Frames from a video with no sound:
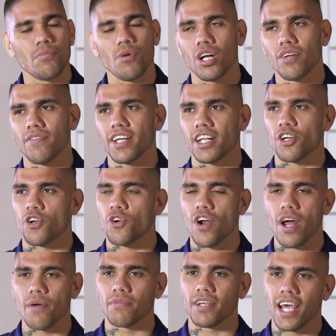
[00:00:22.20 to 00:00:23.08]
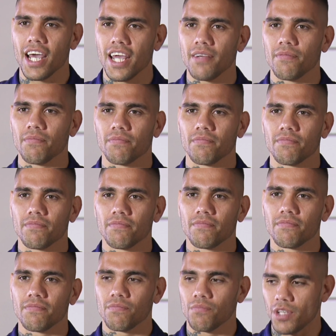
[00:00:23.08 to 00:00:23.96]
might have had a crap game
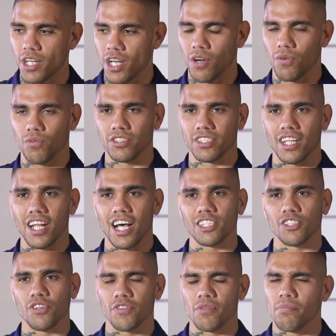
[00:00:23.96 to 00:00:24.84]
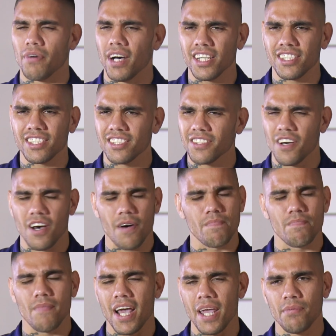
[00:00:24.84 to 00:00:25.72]
when I was last off the bus.
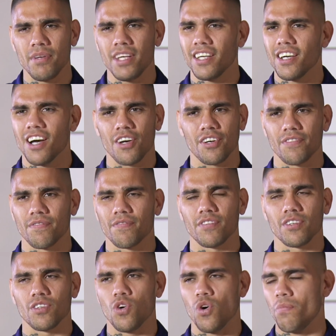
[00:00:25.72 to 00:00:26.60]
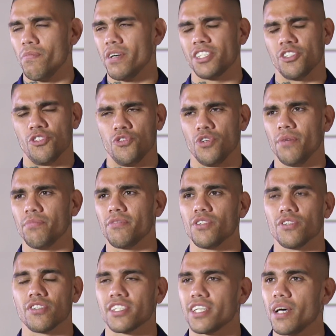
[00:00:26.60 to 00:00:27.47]
Maybe I must have dreamt it
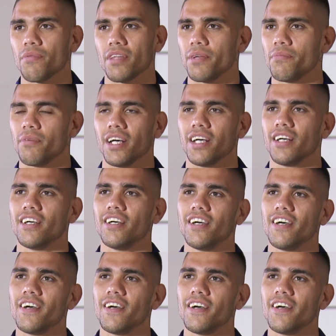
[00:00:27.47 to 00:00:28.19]
or something. But